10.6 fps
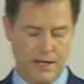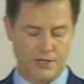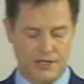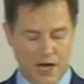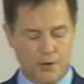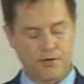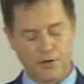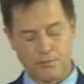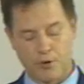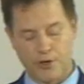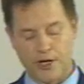And south of the
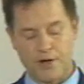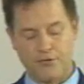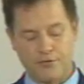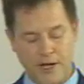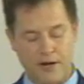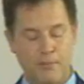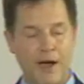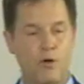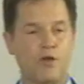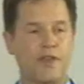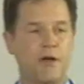border, a fear
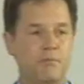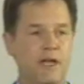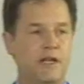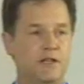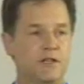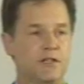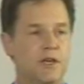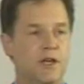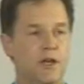about what that means